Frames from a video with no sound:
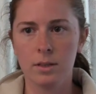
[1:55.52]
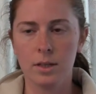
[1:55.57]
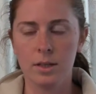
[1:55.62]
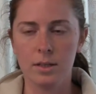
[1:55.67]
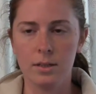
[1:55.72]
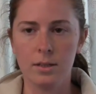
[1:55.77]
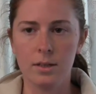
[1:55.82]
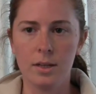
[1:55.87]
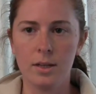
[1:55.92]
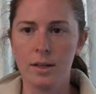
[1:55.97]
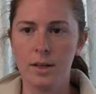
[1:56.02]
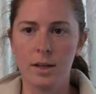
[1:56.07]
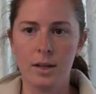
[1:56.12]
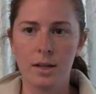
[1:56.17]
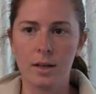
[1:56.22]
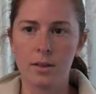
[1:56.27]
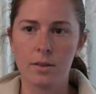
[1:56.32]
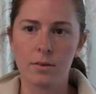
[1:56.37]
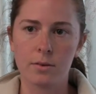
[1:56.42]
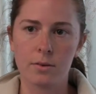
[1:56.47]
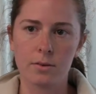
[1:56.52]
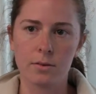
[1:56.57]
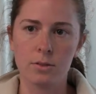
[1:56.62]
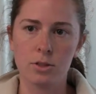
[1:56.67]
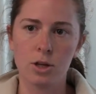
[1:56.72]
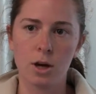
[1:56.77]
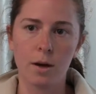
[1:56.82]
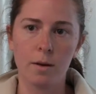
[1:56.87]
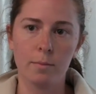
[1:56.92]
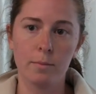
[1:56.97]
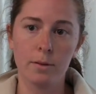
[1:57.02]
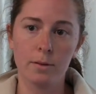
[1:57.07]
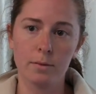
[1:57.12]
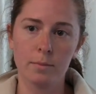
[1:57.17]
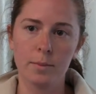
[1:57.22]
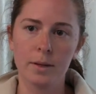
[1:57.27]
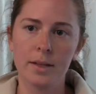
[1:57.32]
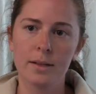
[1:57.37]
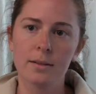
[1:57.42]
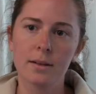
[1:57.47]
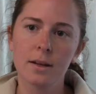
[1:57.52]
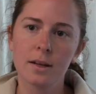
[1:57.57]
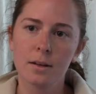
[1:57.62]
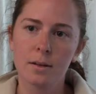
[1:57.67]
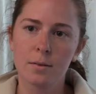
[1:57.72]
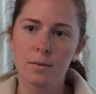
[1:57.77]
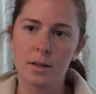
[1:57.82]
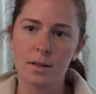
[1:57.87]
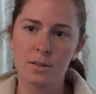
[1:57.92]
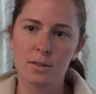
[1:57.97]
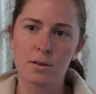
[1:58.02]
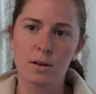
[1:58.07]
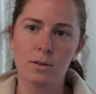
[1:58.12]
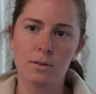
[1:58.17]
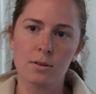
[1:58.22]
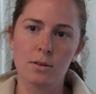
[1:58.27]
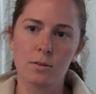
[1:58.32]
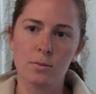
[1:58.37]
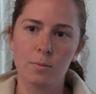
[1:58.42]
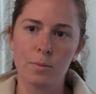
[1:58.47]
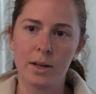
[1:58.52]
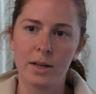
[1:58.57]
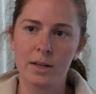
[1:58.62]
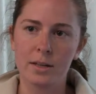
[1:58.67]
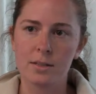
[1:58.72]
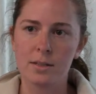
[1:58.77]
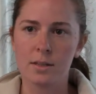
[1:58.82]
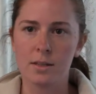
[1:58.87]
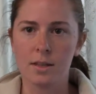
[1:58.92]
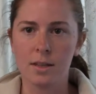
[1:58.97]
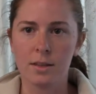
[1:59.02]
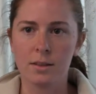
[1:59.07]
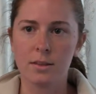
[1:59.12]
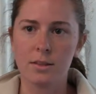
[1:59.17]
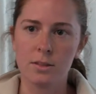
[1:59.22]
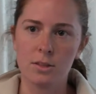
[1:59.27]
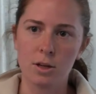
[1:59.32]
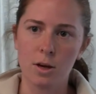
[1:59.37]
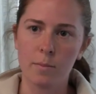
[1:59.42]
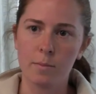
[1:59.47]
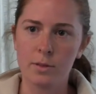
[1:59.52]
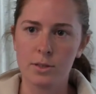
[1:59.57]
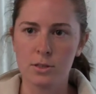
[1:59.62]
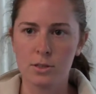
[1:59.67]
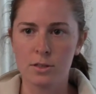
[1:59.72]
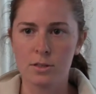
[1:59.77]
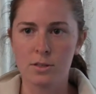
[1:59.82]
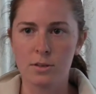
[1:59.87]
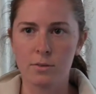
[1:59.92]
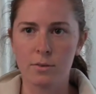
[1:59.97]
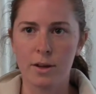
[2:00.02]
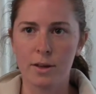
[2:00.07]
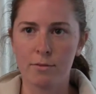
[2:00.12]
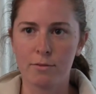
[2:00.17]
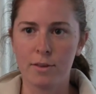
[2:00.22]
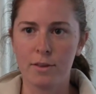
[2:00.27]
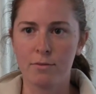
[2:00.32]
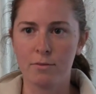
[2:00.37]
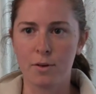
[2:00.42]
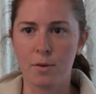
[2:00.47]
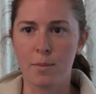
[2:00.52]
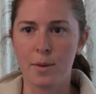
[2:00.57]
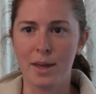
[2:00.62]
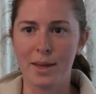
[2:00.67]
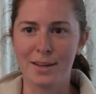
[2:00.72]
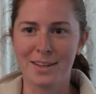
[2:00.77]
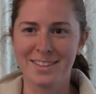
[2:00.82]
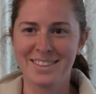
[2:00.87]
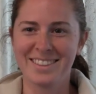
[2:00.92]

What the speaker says: in any other job, but that's also because I think the job is just the right fit for me.